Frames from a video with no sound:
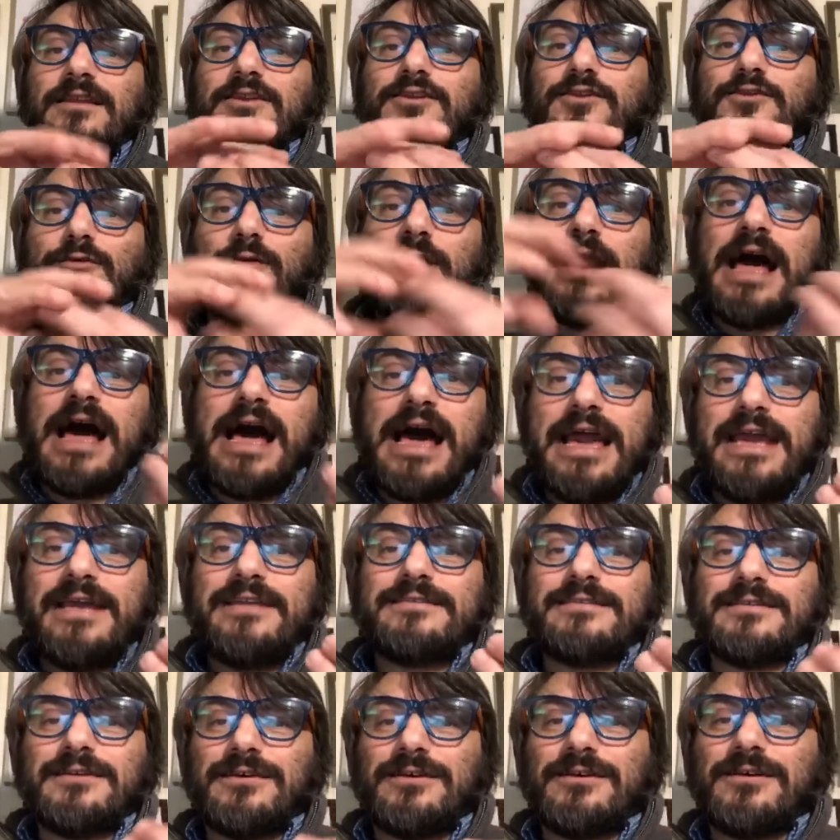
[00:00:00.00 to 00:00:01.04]
new
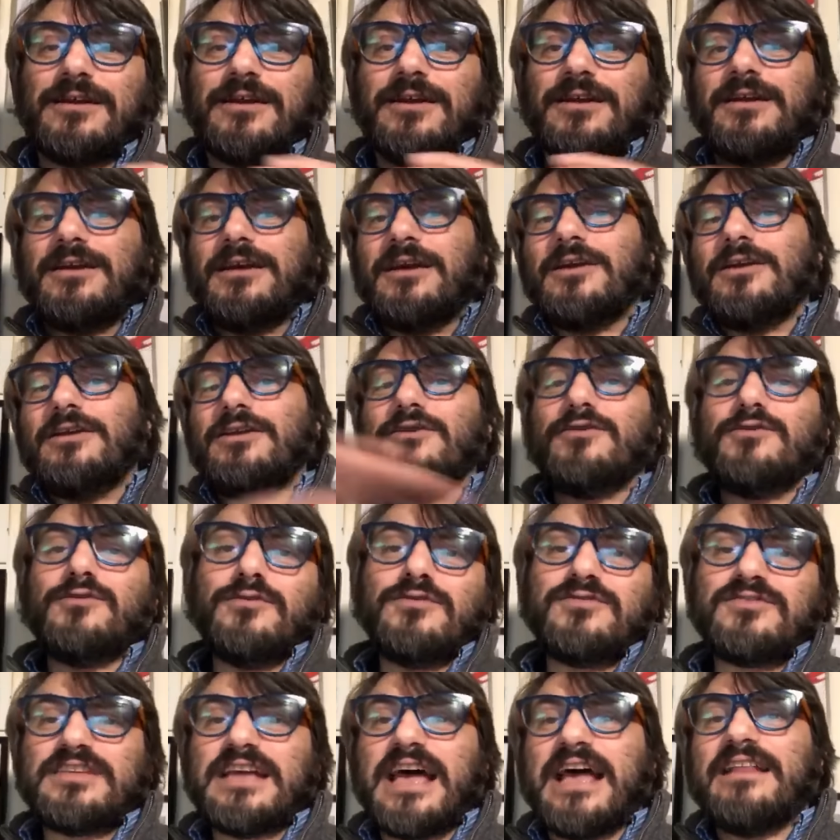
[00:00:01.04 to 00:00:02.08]
light or the new
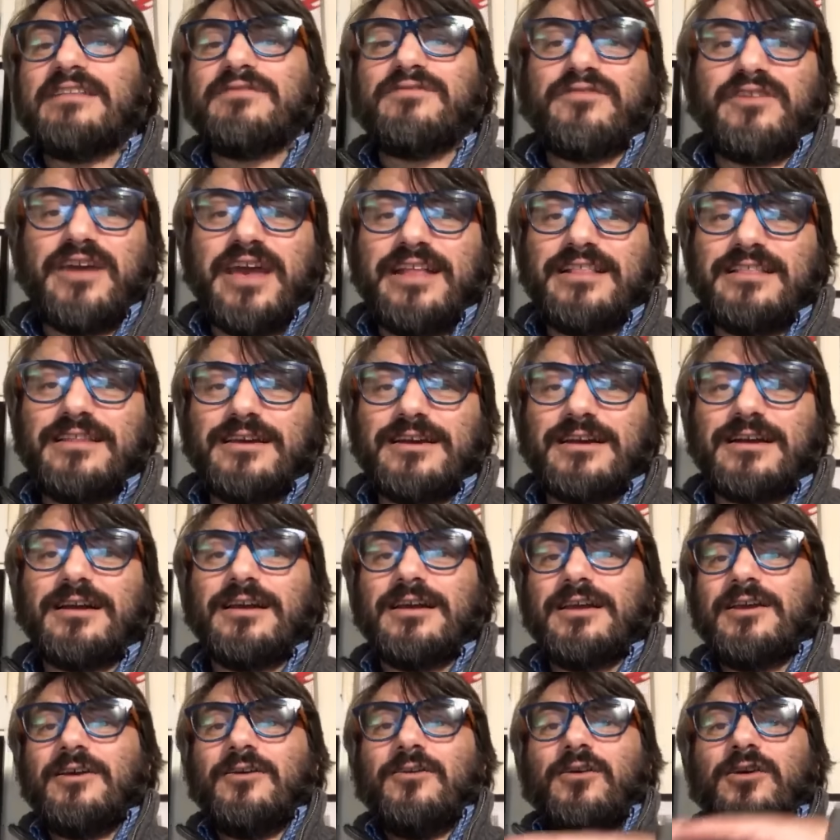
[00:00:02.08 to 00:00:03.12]
side fender
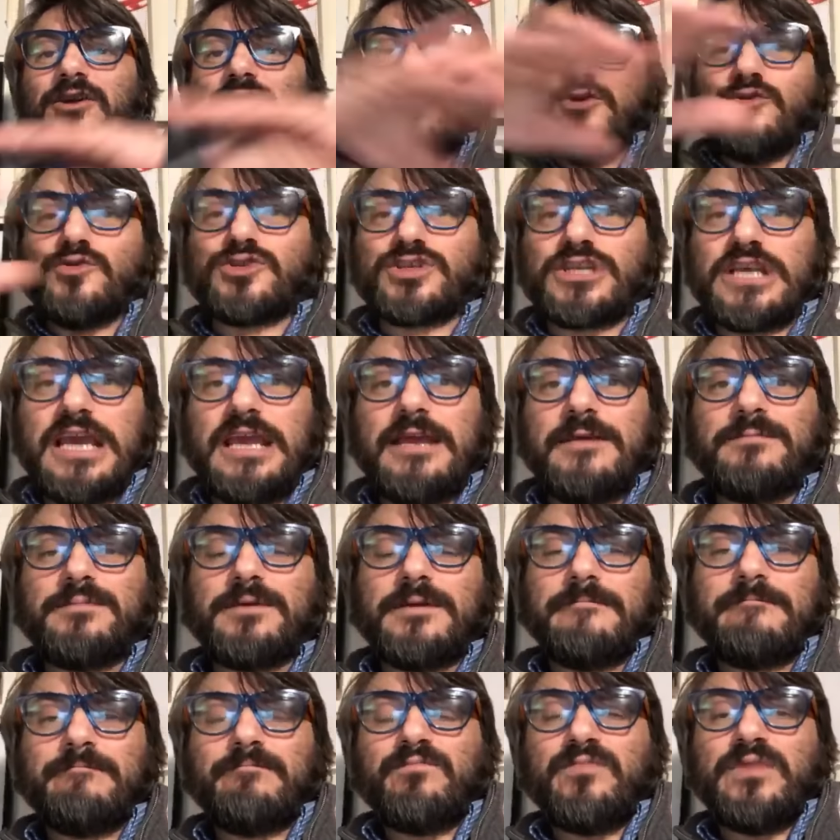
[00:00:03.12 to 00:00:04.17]
or a new shape.
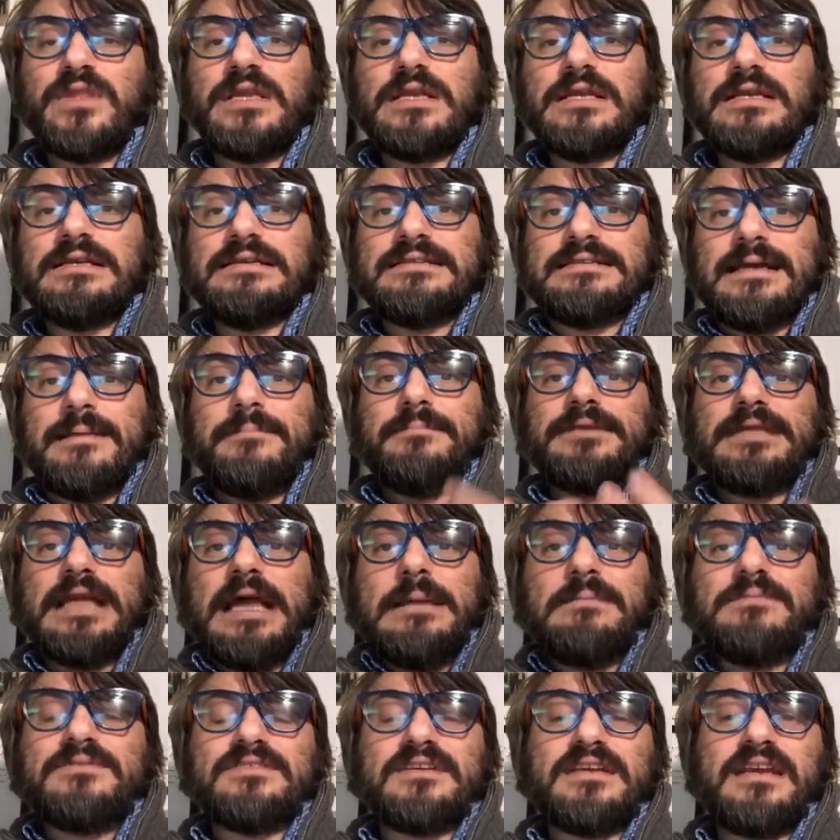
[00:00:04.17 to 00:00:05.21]

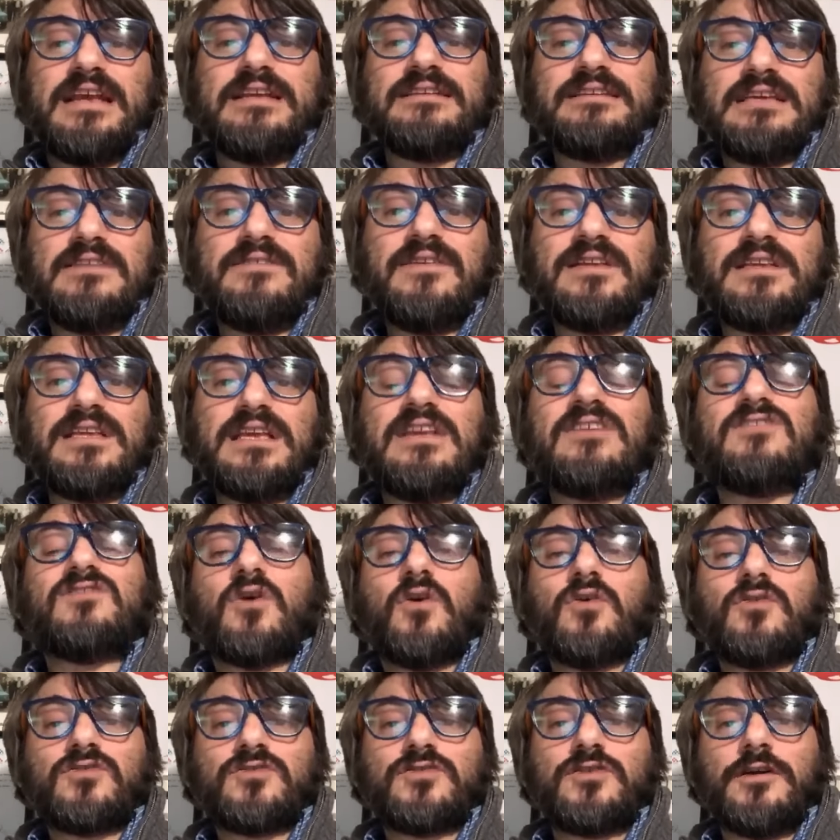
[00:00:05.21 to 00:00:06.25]
Sometimes creativity is
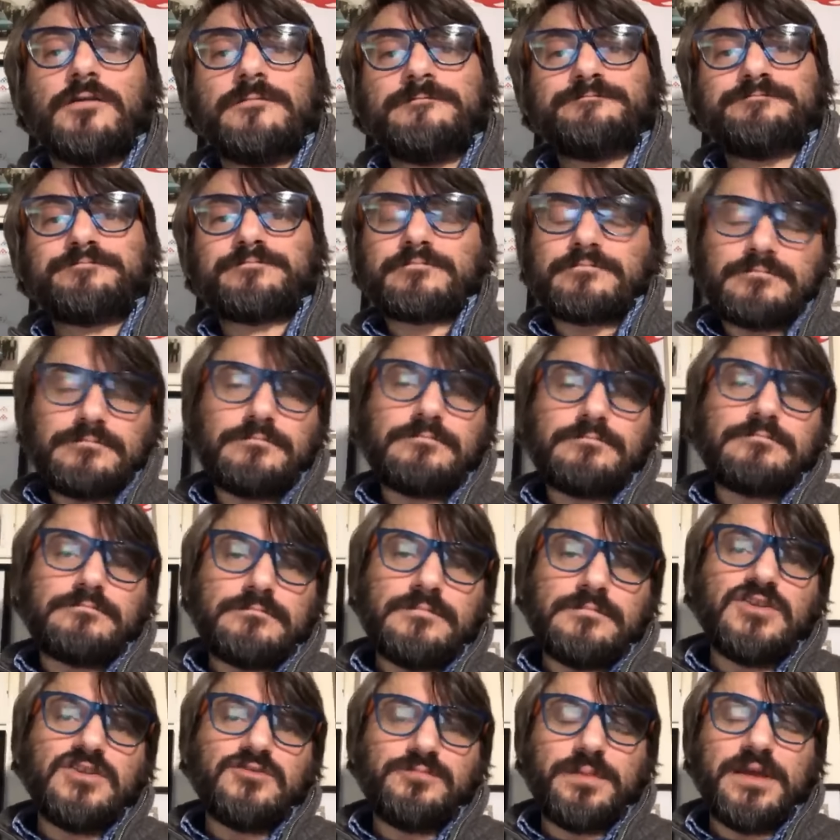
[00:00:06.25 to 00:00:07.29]
also,
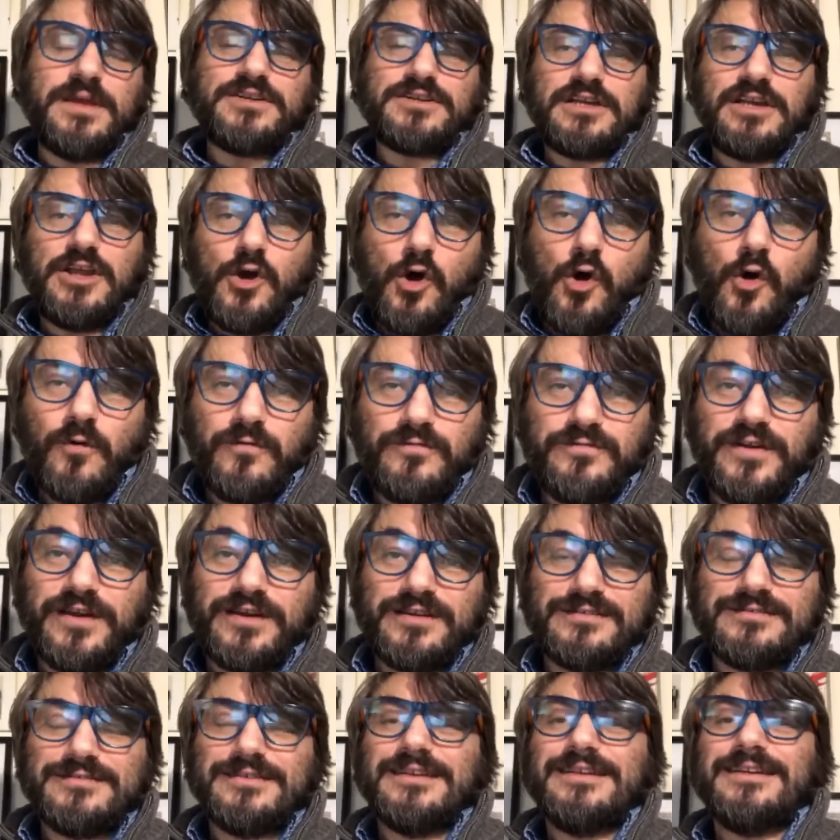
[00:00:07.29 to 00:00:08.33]
especially
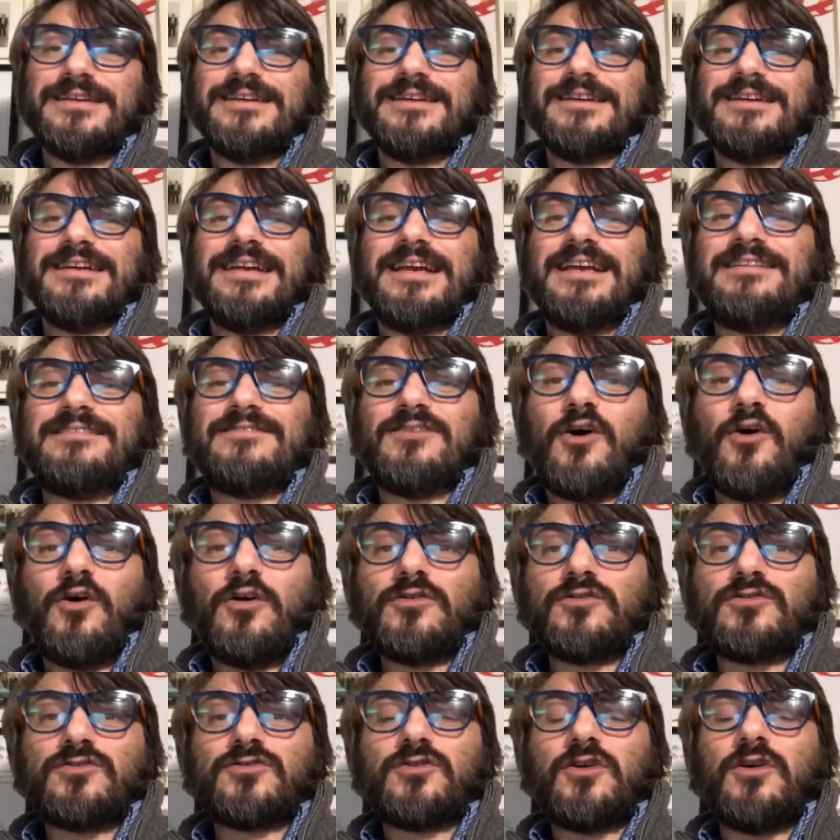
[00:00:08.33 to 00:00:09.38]
often, is
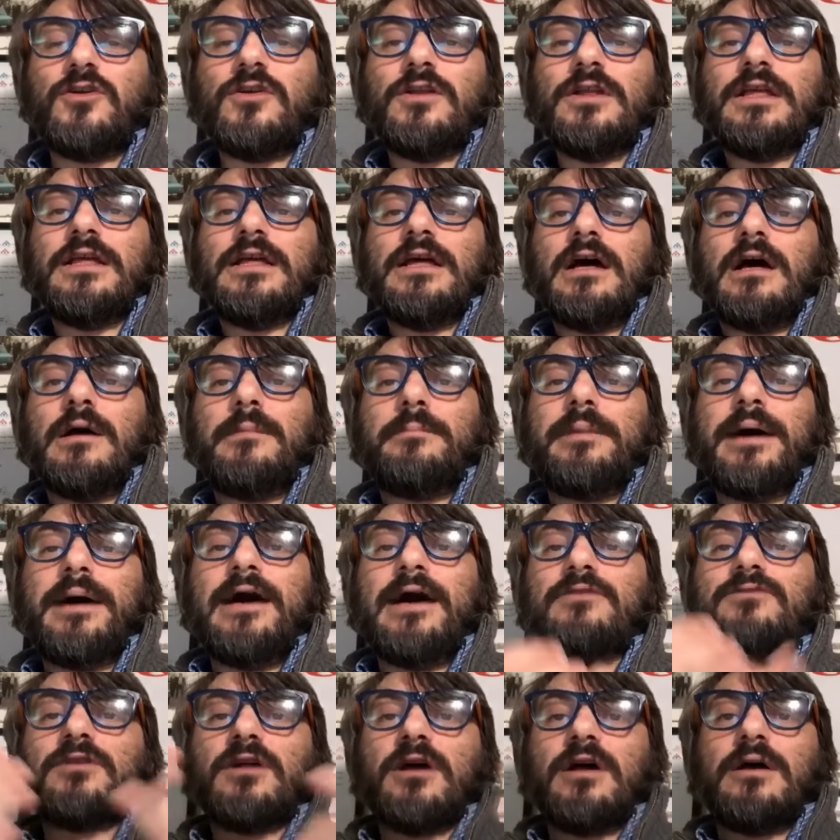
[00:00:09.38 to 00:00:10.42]
also
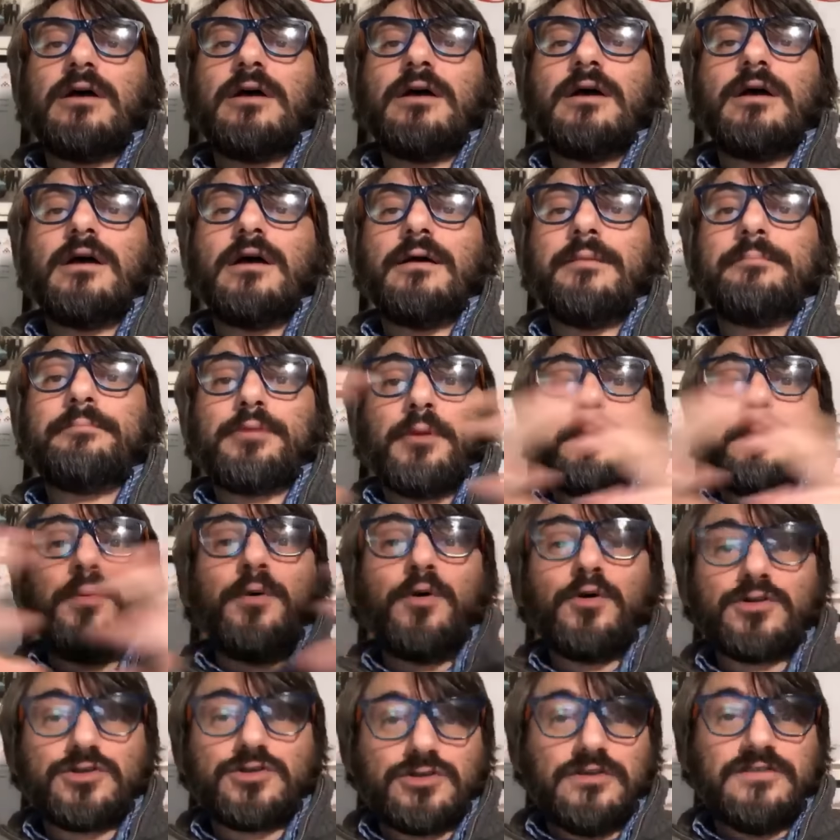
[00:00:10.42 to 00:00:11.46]
about
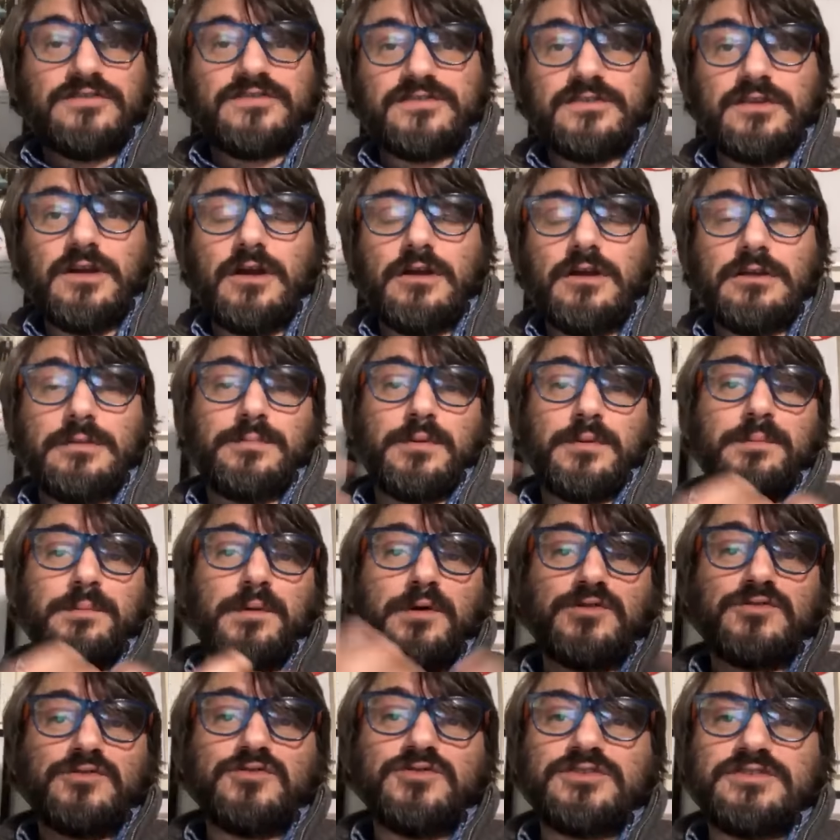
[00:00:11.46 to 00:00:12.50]
proportions. No, the
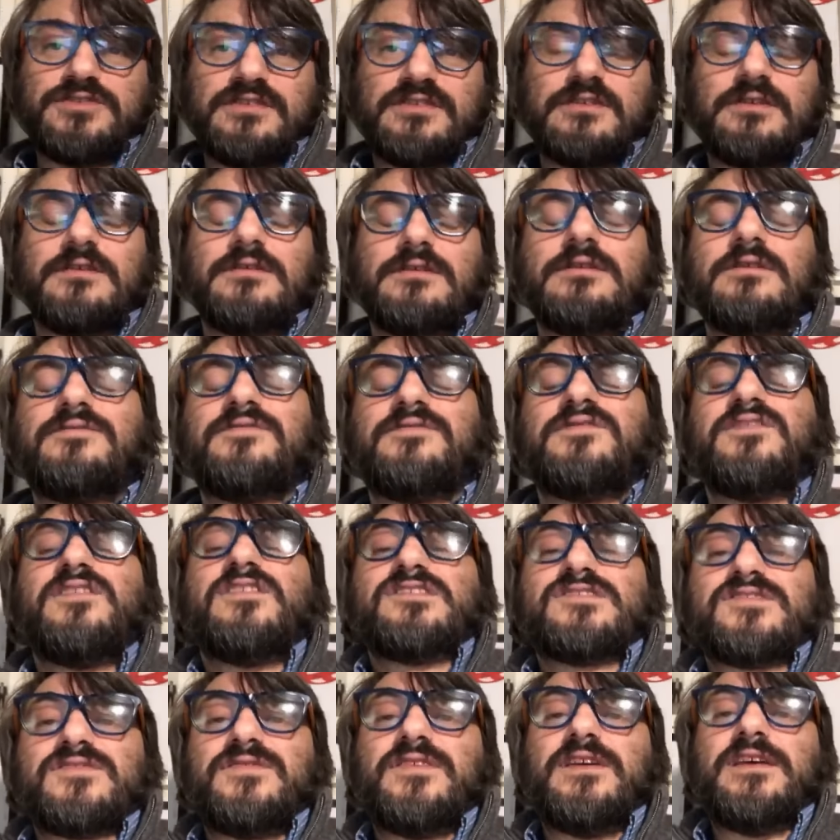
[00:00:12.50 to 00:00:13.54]
proportion, which is the
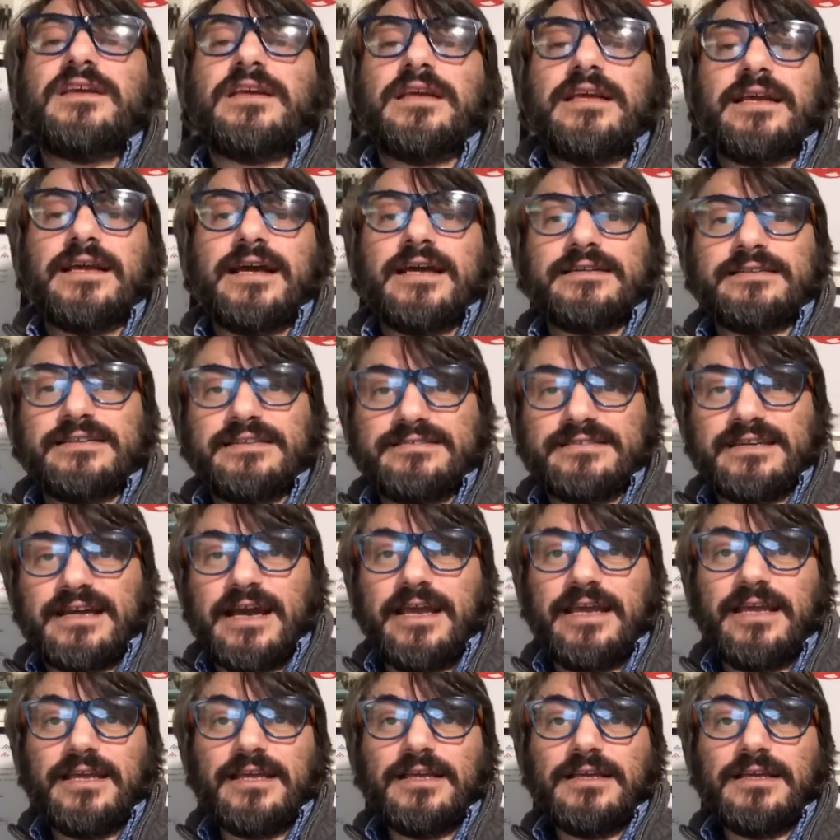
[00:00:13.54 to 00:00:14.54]
first thing in car design.